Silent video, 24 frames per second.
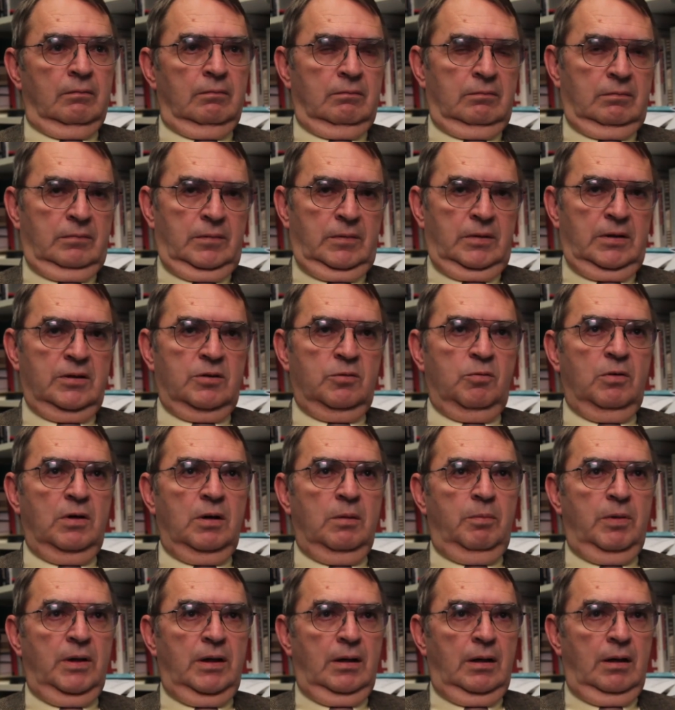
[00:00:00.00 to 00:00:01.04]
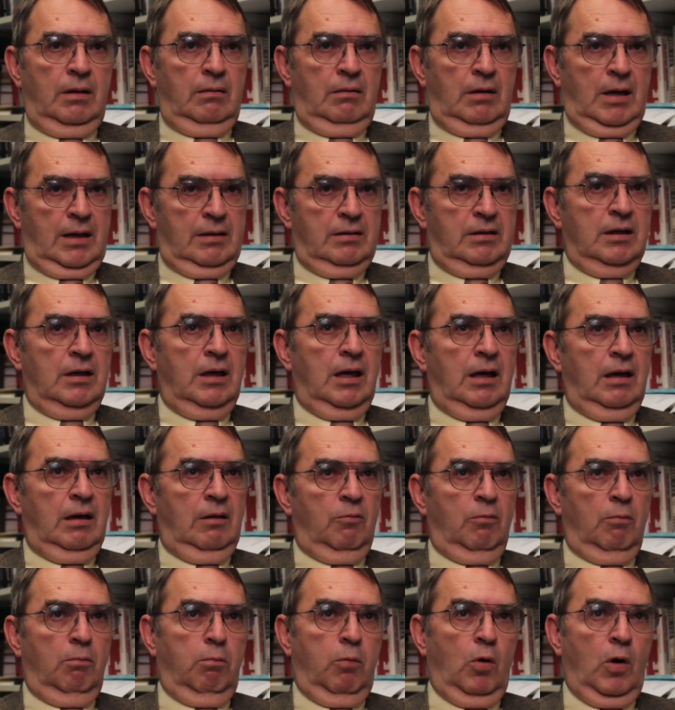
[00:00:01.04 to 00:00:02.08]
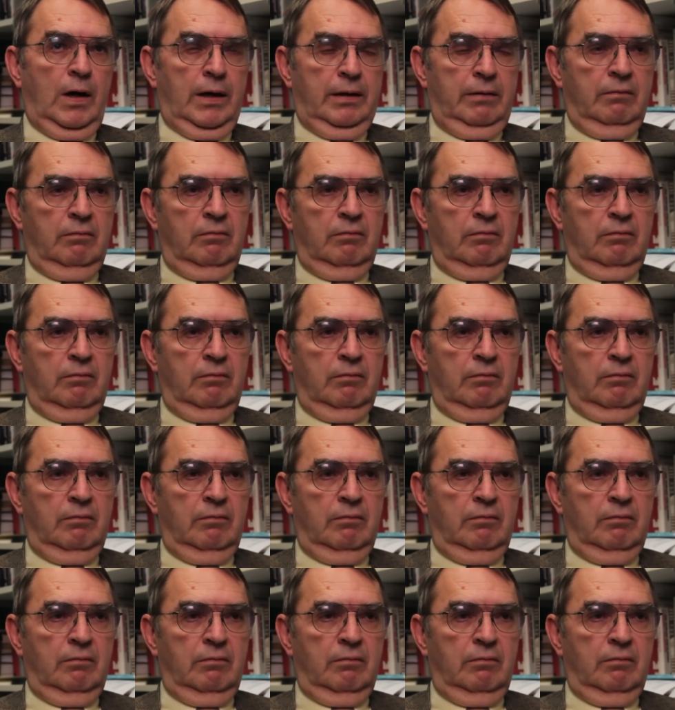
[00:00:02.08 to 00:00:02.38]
This would have been 1981.